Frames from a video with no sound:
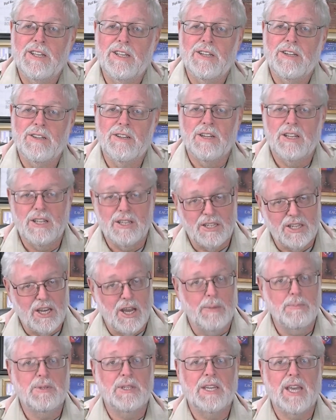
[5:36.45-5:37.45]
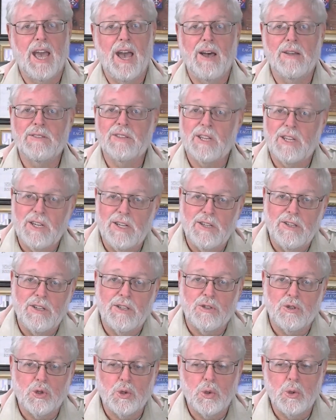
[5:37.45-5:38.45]
in, in Cub Scouts and in
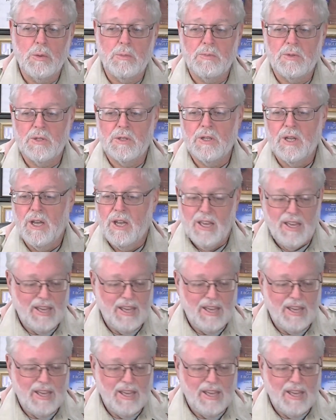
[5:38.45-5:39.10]
the troops,